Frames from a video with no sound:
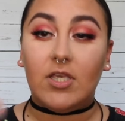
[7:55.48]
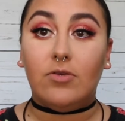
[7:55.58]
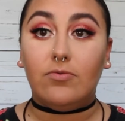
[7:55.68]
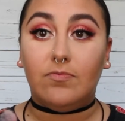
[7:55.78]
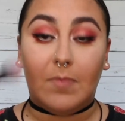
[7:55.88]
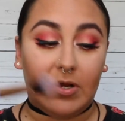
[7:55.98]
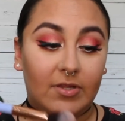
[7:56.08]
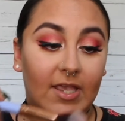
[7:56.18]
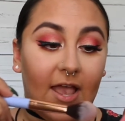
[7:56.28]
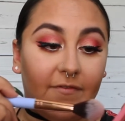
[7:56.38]
you
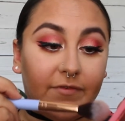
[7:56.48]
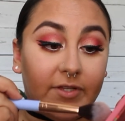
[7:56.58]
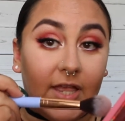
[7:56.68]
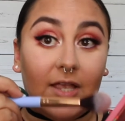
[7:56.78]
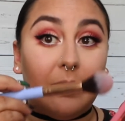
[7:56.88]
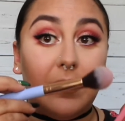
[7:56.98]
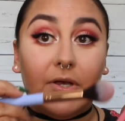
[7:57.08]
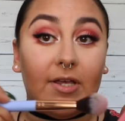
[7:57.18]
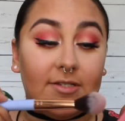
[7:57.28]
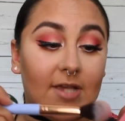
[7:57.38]
barely have to like
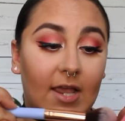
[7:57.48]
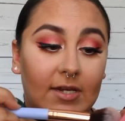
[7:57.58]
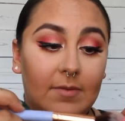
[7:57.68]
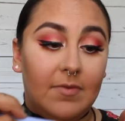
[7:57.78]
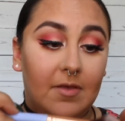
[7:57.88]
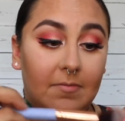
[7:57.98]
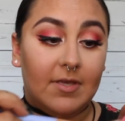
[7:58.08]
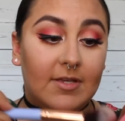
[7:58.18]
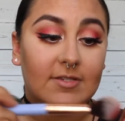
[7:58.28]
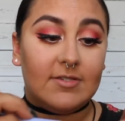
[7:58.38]
put a tiny bit
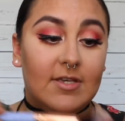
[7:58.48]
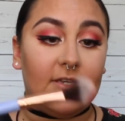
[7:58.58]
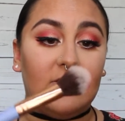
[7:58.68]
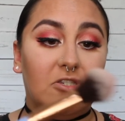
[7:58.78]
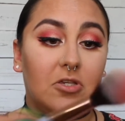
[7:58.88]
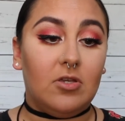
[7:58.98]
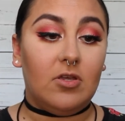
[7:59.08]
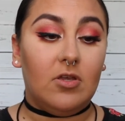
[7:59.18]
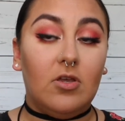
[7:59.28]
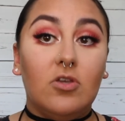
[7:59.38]
because it is
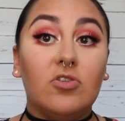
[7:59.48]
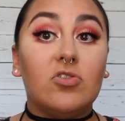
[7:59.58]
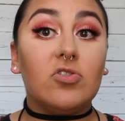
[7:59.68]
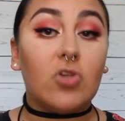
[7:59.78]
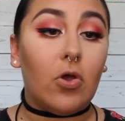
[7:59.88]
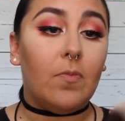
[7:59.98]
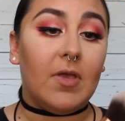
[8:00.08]
so